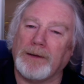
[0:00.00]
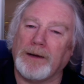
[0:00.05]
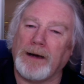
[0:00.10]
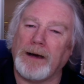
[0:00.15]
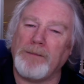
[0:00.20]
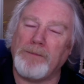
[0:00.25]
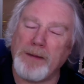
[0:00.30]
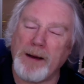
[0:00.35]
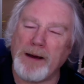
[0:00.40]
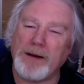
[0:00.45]

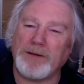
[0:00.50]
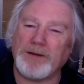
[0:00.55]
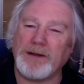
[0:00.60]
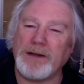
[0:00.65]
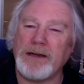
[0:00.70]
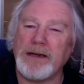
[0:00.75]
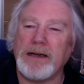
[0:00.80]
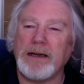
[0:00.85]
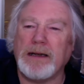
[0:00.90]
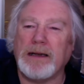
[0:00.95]
A
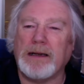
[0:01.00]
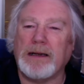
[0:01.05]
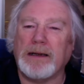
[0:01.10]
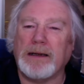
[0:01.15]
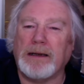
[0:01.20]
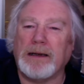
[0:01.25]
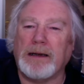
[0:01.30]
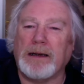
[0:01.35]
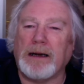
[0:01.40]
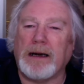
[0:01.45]
person,
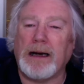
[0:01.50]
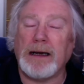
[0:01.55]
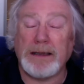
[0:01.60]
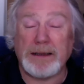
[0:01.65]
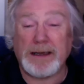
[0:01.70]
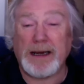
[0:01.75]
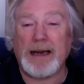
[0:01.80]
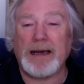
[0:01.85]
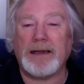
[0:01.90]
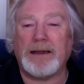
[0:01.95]
a
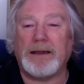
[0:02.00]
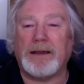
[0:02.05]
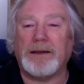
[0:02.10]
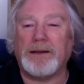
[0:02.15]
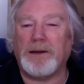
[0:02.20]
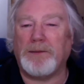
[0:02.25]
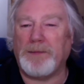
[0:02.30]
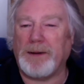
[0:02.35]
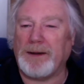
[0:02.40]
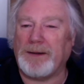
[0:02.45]
saint
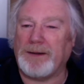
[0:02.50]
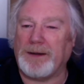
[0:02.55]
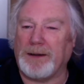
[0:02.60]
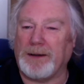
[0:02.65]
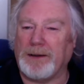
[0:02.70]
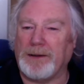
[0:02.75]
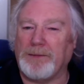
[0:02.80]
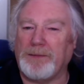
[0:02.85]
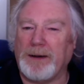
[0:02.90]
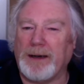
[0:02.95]
to be
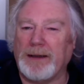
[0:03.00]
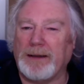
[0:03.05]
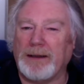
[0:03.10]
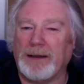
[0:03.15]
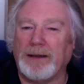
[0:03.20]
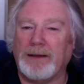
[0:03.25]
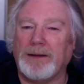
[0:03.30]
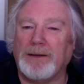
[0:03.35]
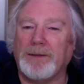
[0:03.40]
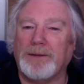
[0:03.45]

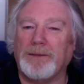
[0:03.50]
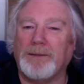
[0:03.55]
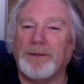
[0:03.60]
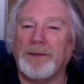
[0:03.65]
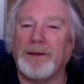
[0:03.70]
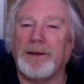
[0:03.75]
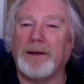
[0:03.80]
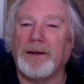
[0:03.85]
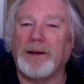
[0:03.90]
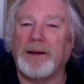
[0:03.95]
celebrated.
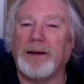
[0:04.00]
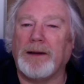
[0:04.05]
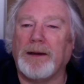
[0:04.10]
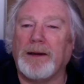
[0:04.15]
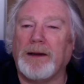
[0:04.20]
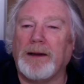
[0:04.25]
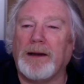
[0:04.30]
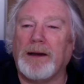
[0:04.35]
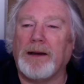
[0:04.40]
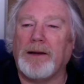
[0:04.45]

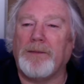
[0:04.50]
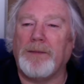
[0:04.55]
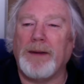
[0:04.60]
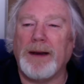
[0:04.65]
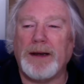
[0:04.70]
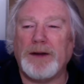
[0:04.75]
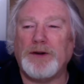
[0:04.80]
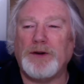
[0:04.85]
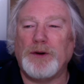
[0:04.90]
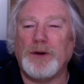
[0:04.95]

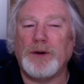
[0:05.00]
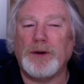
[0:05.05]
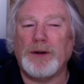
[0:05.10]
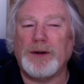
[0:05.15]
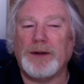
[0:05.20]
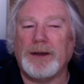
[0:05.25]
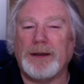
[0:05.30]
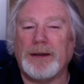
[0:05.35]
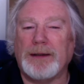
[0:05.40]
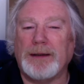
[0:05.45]
Make sure
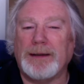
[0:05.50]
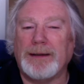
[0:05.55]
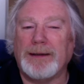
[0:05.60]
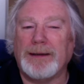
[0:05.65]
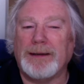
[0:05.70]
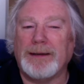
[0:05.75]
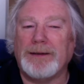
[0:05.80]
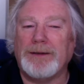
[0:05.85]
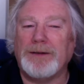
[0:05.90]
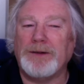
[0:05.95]
that
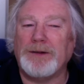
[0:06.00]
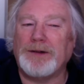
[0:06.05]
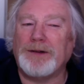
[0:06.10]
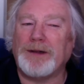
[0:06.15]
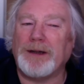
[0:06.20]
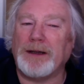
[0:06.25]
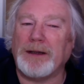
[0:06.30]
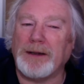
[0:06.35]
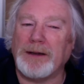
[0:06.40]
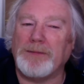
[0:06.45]
you
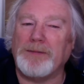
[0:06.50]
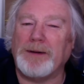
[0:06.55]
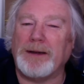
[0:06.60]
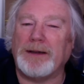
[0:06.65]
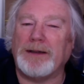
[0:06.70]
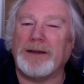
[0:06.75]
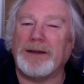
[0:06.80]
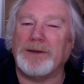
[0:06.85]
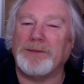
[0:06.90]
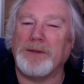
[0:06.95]
celebrate
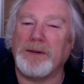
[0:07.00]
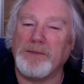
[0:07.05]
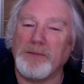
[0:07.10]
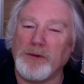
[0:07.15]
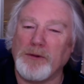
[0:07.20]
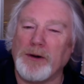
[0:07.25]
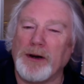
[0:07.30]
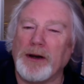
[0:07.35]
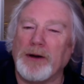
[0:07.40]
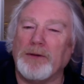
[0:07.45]
his
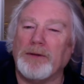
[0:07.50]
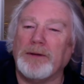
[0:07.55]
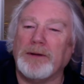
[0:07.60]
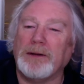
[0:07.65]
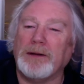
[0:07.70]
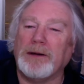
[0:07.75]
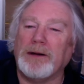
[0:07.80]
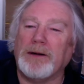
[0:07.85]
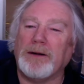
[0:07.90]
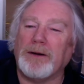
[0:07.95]
memorial
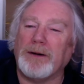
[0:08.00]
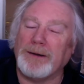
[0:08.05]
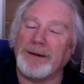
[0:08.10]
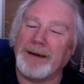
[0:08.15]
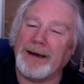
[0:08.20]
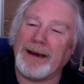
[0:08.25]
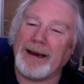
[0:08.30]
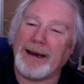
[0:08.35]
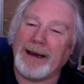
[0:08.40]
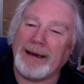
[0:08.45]
on
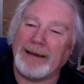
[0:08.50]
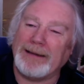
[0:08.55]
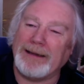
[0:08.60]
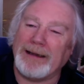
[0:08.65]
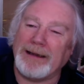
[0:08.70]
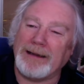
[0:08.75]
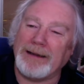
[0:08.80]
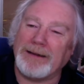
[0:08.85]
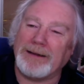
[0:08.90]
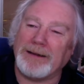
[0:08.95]
the
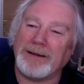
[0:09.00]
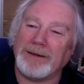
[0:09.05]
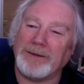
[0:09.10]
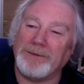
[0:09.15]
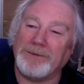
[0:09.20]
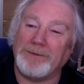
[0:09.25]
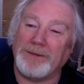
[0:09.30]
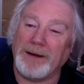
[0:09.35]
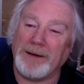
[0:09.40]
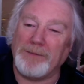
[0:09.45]
eighteenth of
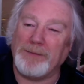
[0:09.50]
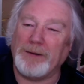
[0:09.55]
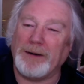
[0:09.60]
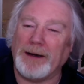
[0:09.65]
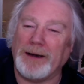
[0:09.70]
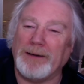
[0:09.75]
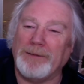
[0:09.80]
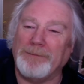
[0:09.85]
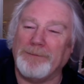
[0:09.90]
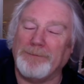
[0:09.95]
February.